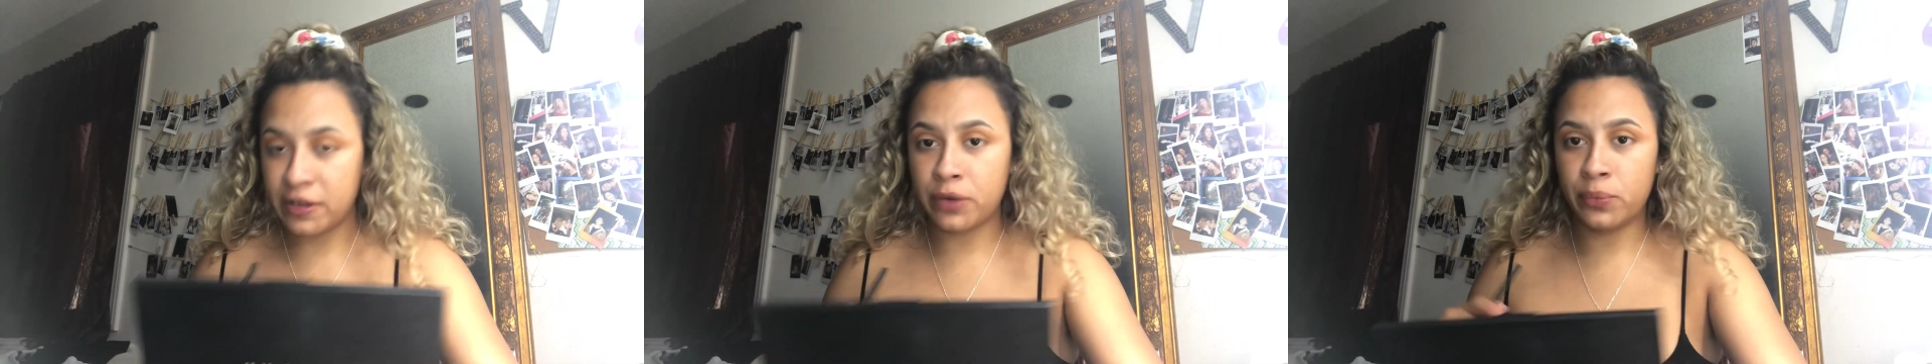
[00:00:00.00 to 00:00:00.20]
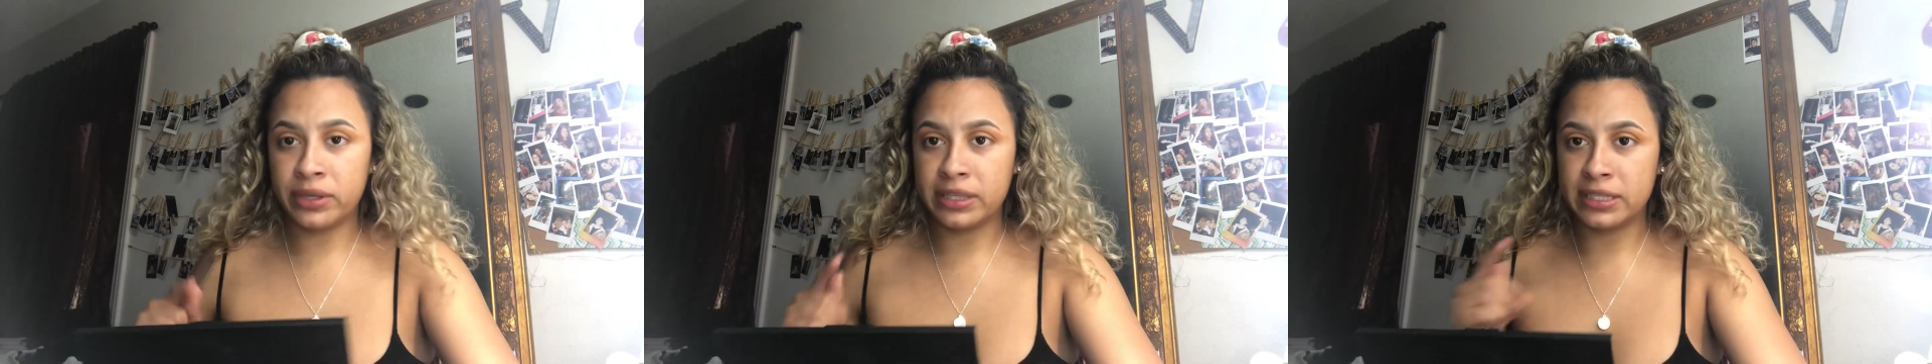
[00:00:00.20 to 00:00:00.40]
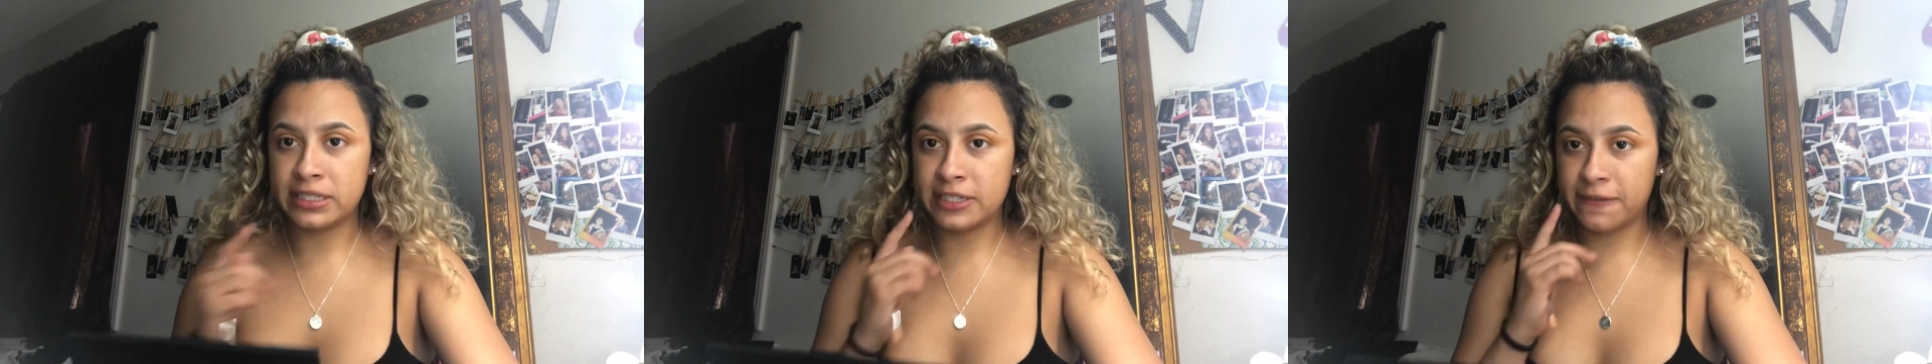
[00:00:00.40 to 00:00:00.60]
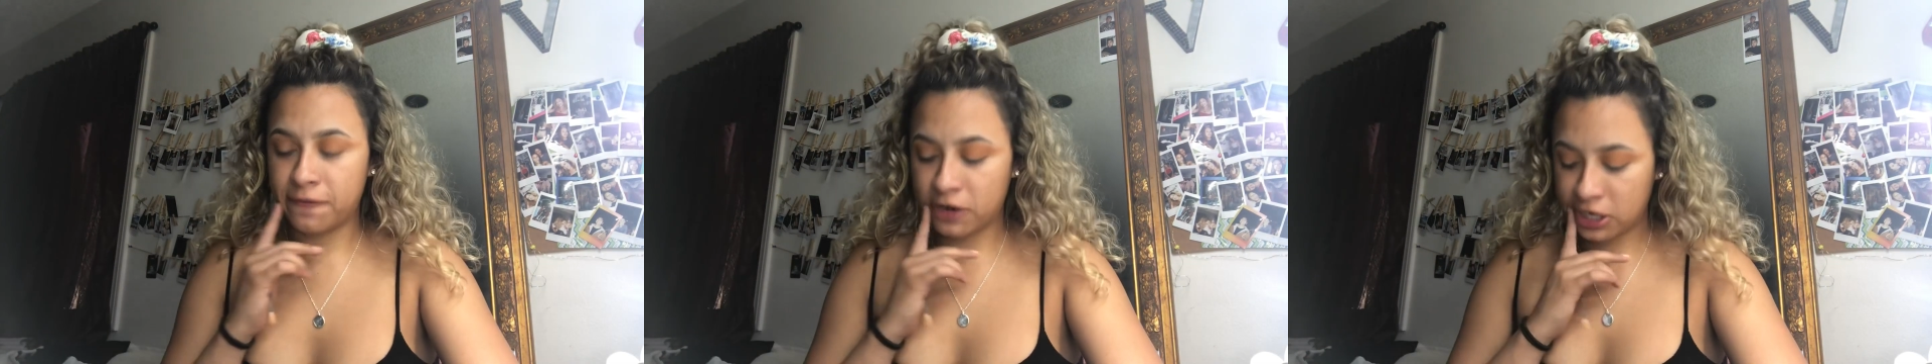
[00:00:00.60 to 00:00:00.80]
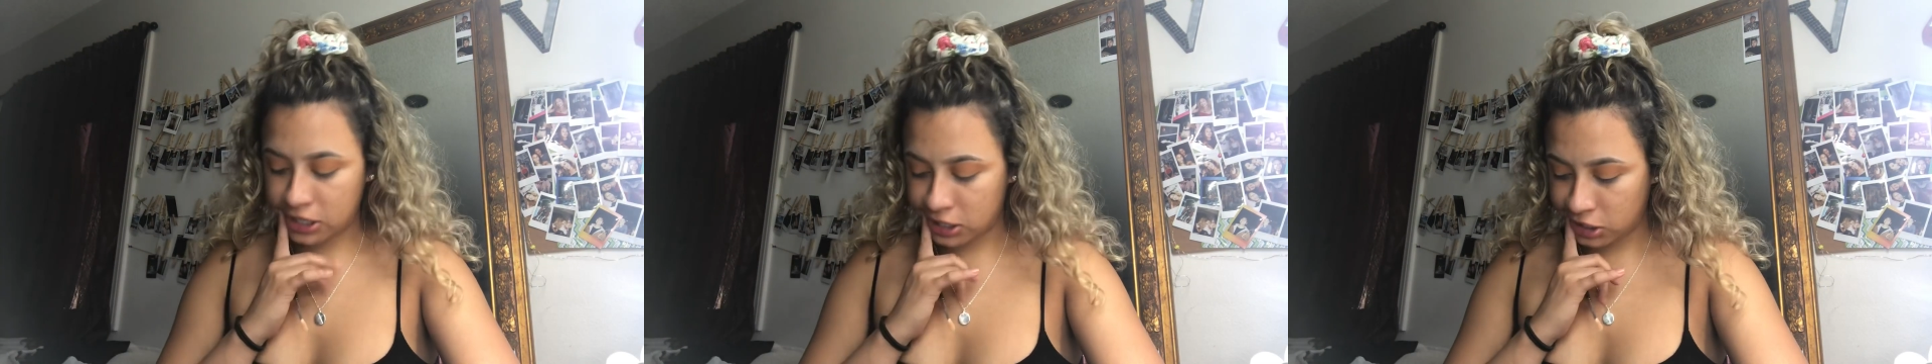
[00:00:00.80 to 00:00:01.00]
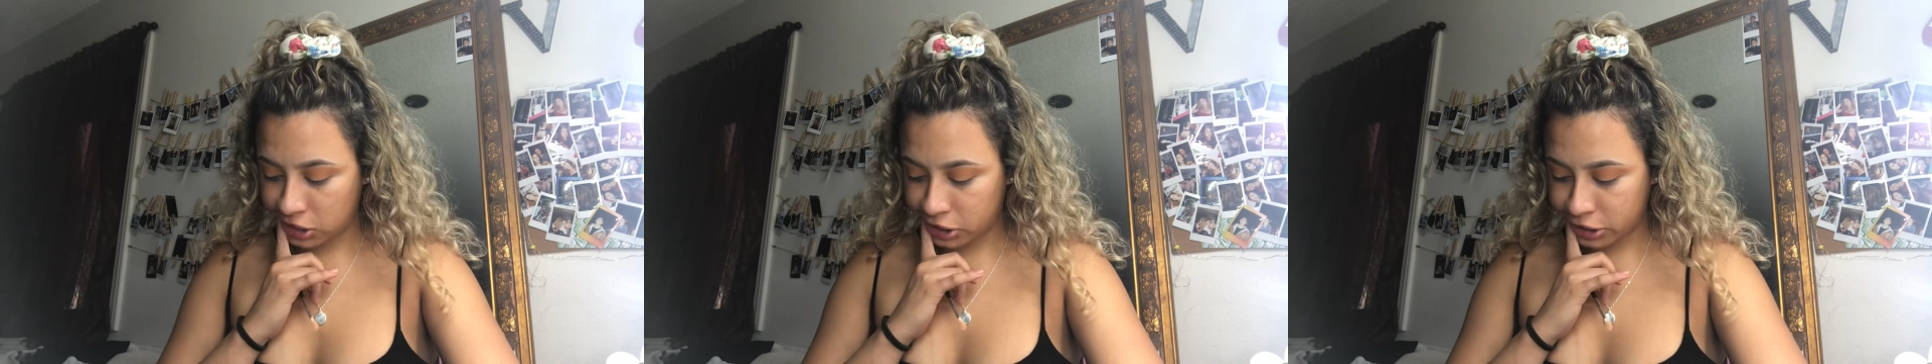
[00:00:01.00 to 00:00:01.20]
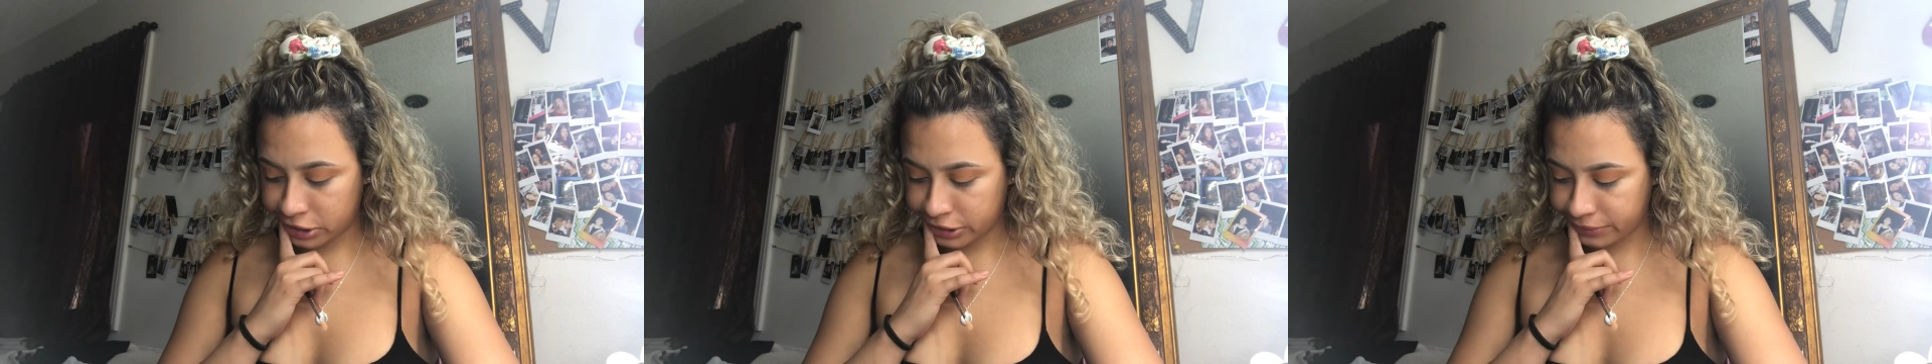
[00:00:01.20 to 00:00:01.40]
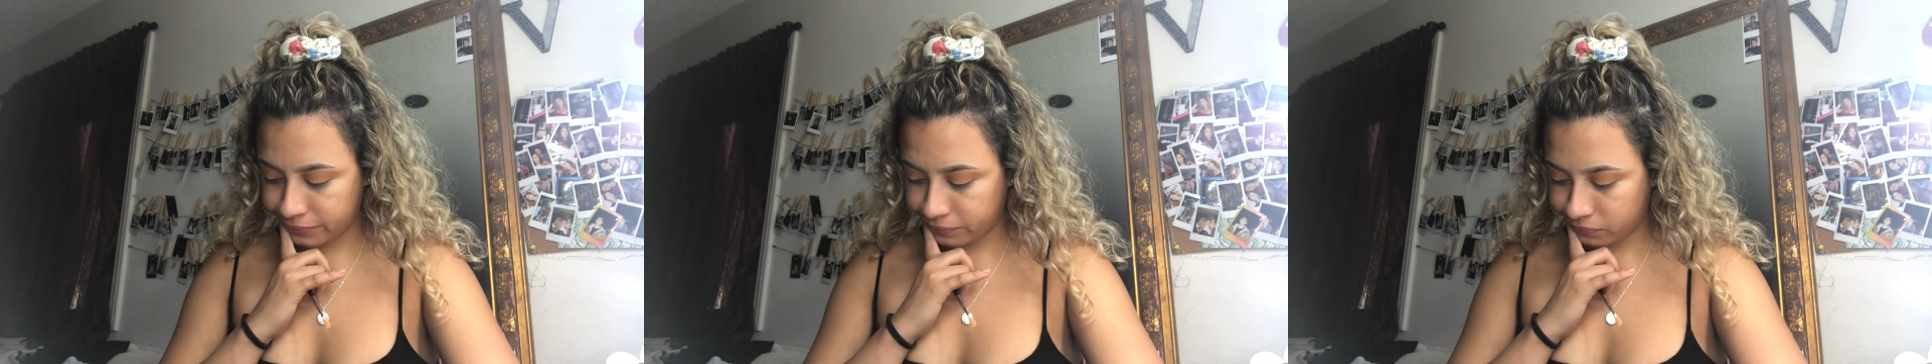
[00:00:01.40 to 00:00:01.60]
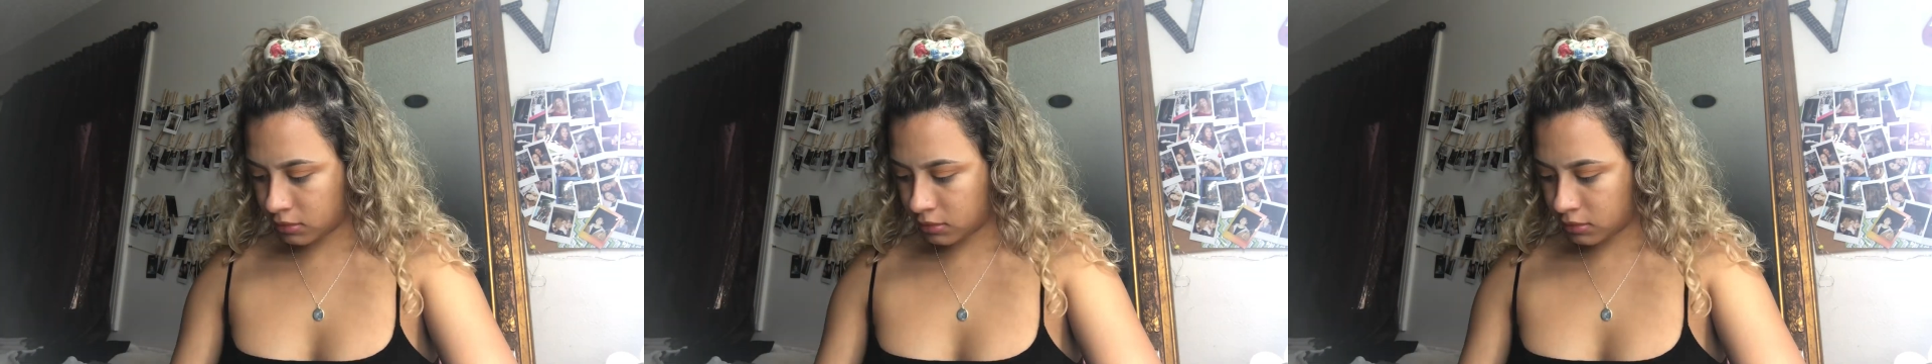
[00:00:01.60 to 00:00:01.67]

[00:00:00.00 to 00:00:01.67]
in with a different color.